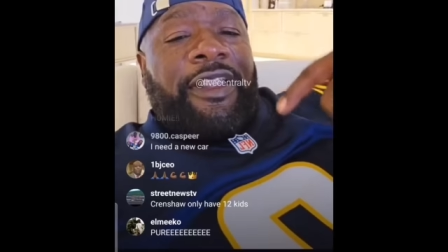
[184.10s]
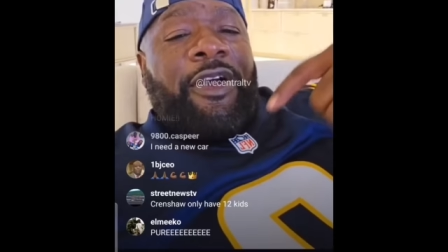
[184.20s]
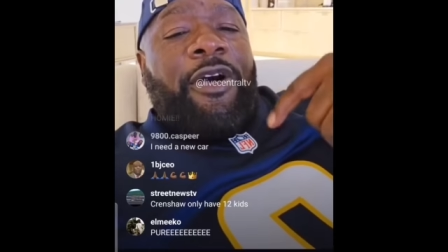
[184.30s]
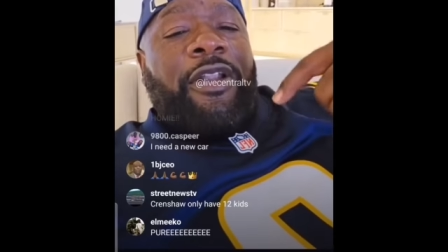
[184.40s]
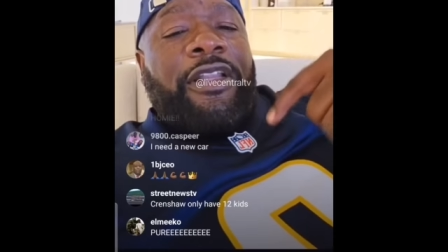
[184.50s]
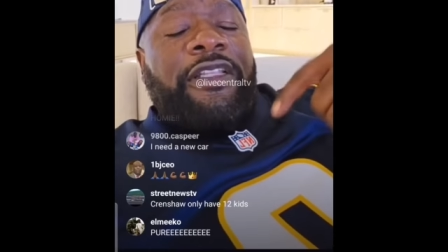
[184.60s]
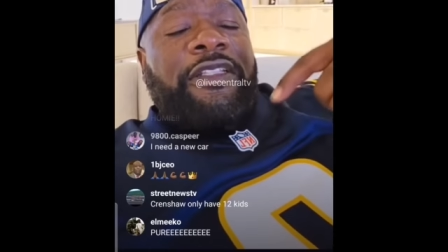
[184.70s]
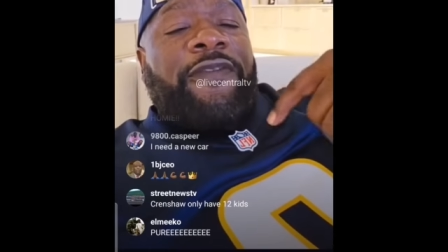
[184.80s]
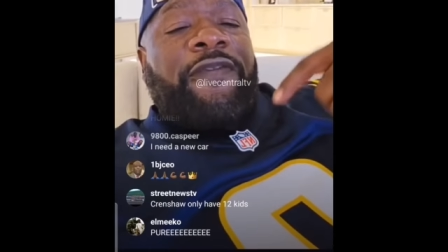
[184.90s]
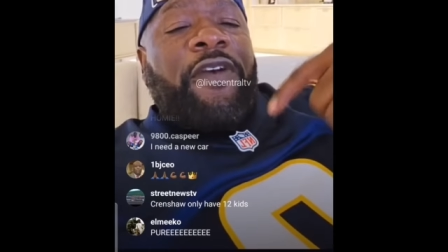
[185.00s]
all of the,
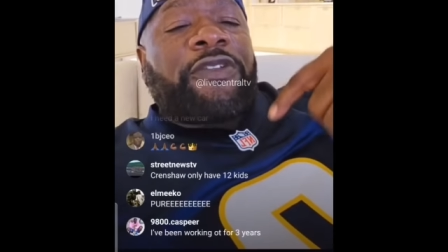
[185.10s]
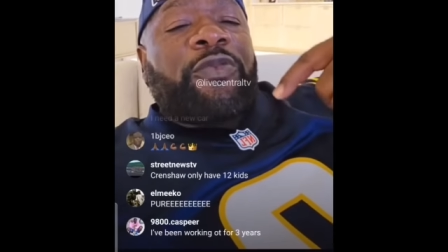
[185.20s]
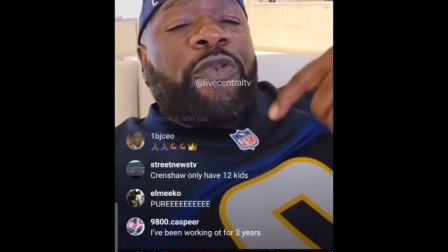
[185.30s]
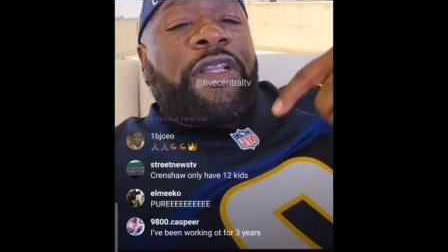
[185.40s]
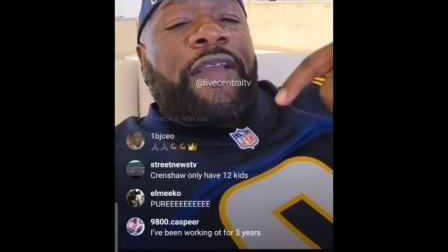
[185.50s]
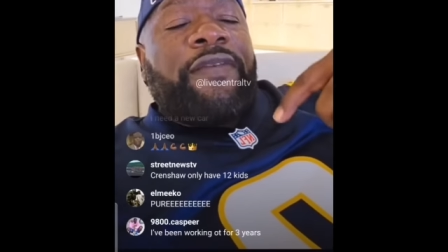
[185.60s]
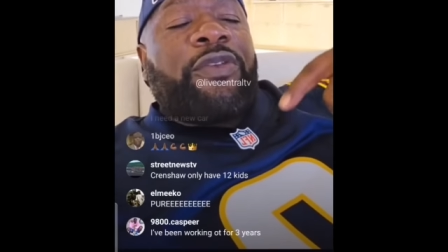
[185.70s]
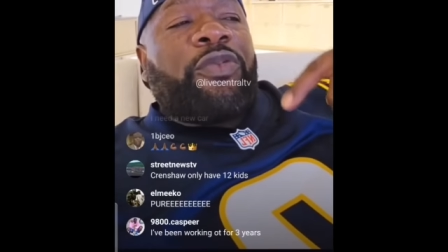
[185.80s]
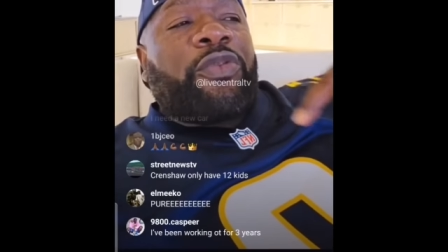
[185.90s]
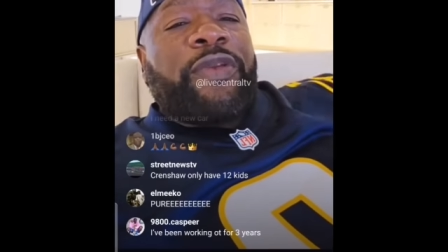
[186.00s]
the first one to ever
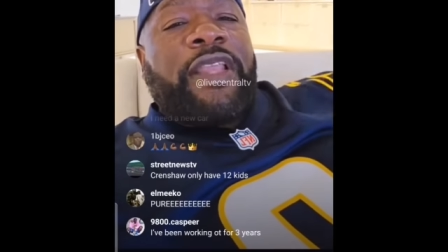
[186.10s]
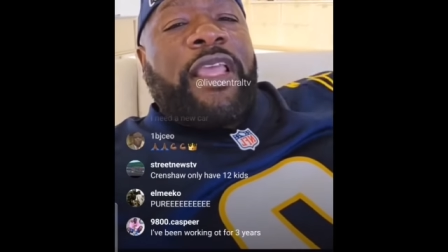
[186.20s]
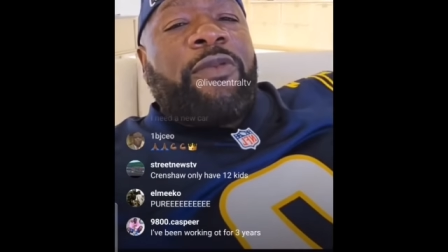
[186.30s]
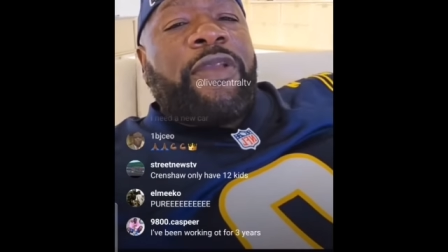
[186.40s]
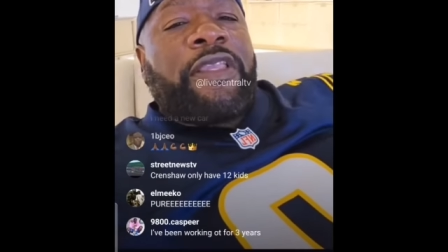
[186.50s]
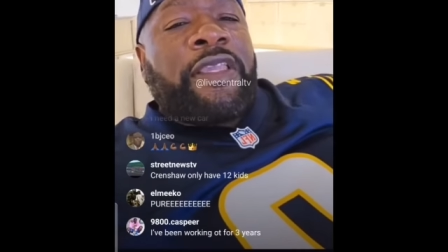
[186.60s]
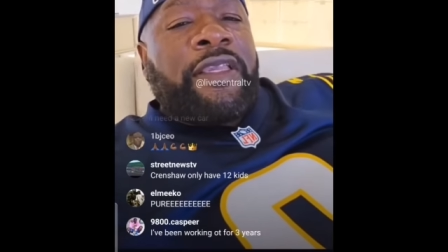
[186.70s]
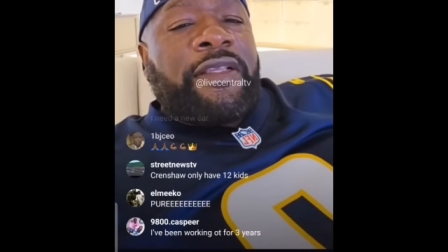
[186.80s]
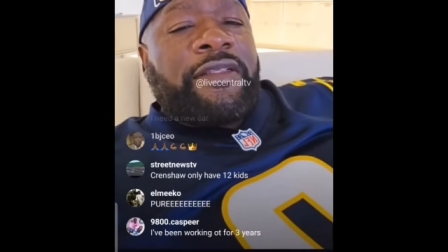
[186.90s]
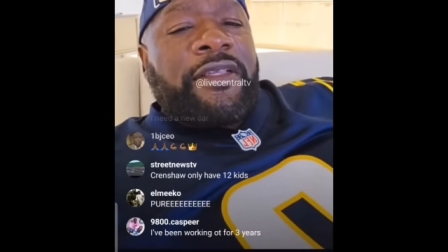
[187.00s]
do three day
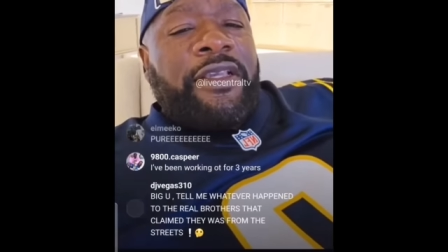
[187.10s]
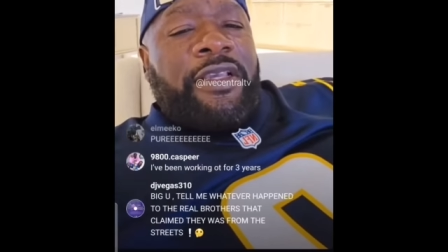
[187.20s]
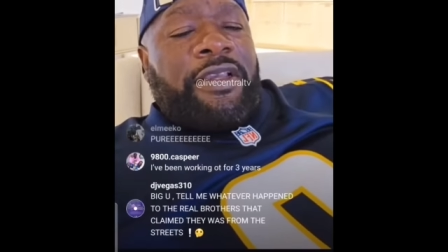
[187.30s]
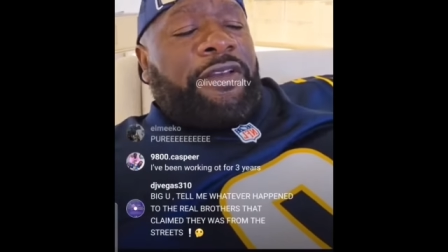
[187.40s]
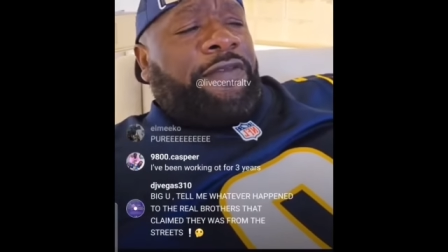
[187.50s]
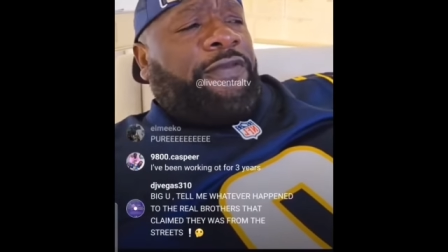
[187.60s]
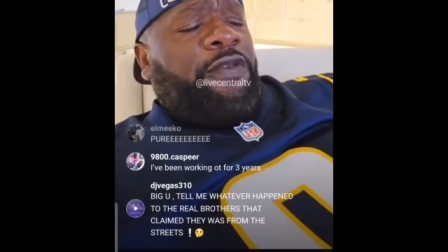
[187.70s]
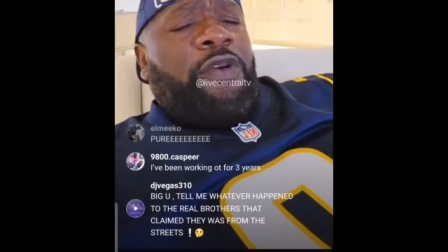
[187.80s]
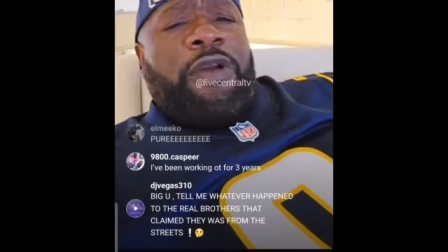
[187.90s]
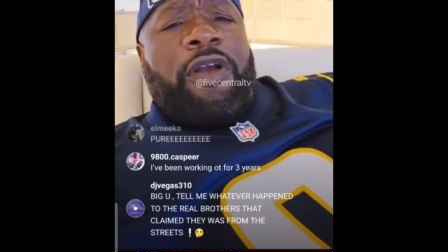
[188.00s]
weekends
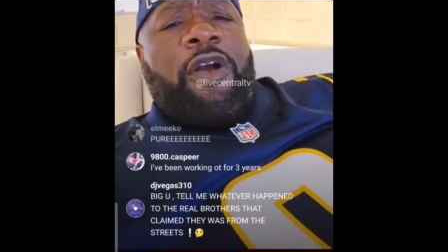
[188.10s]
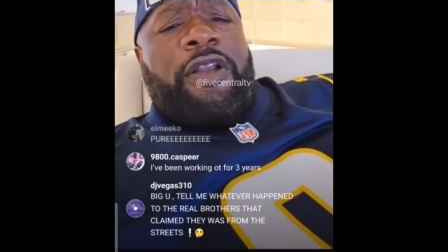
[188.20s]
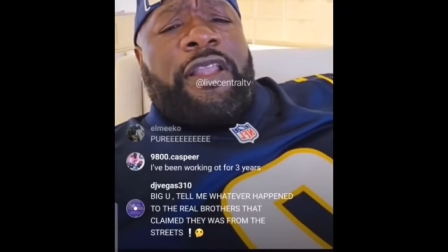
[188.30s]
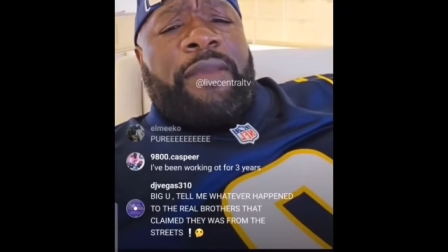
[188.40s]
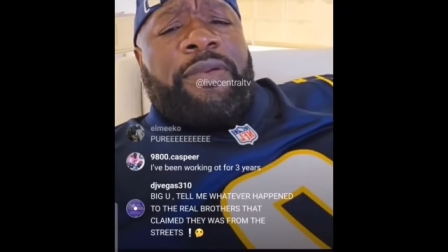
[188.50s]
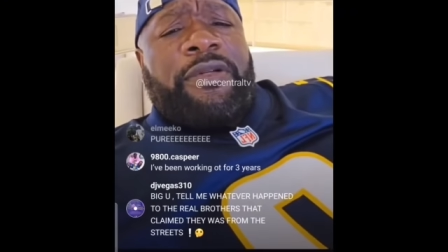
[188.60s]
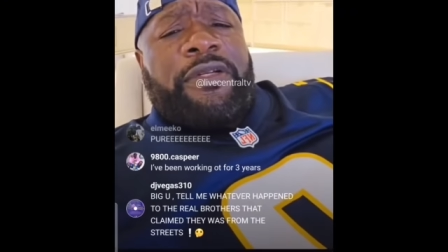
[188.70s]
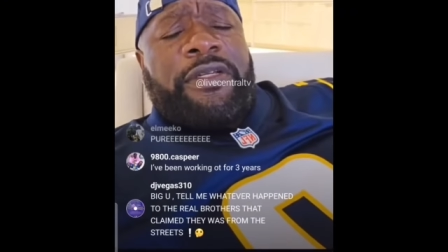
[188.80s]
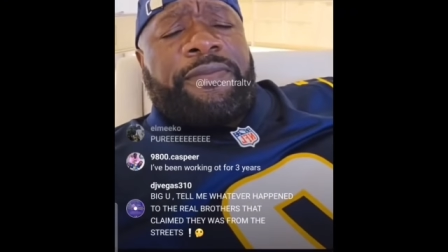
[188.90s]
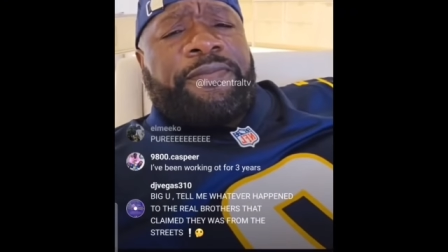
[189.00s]
for our
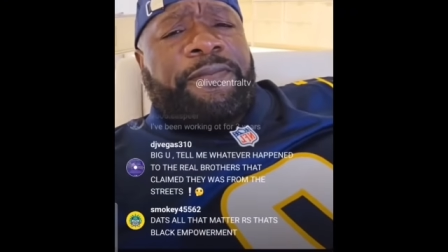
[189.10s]
neighborhood.